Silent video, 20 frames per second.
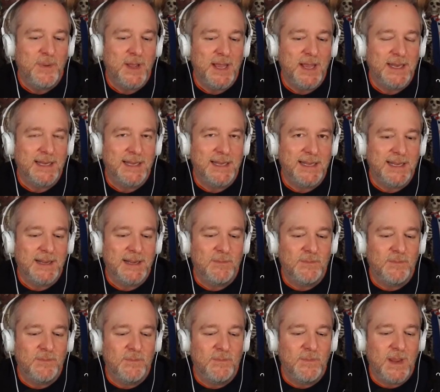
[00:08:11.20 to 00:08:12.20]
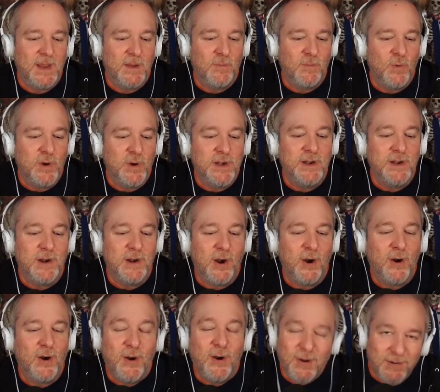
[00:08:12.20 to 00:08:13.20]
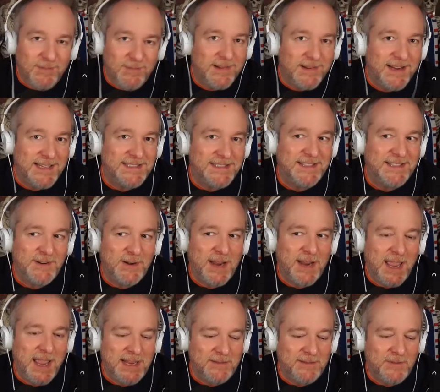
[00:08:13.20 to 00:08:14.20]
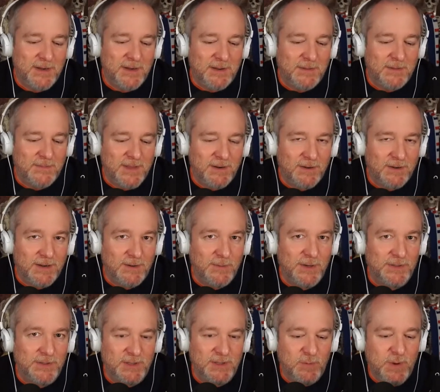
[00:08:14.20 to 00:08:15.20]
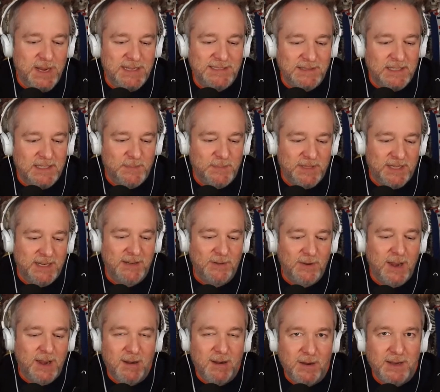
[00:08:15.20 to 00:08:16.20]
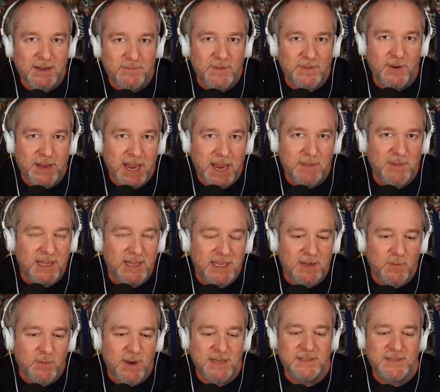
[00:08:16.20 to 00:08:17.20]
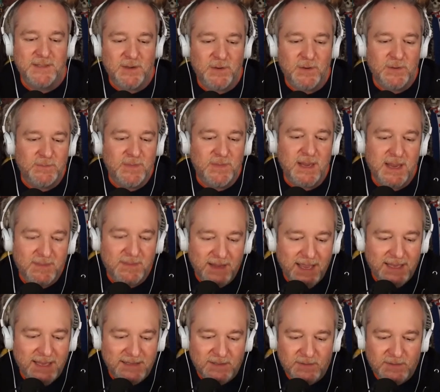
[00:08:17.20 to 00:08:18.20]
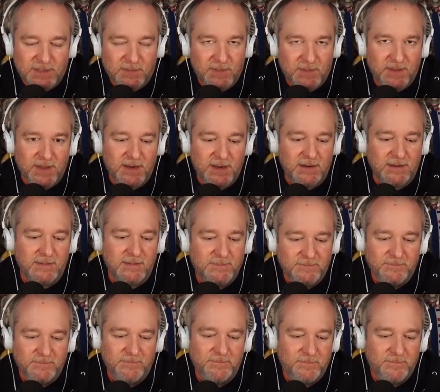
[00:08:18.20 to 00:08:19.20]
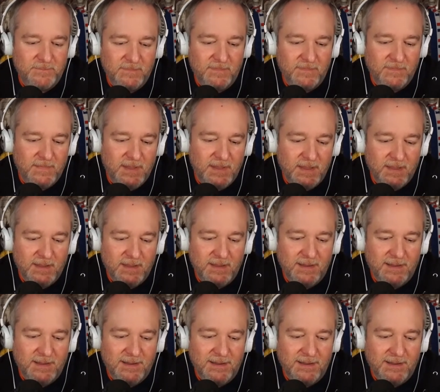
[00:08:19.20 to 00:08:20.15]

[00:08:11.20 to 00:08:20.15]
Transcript: but it it wouldn't hurt because they're kind of in a they're in a real squeeze in this particular area of their gaming anyway. So yeah, they got to do something there. I, here's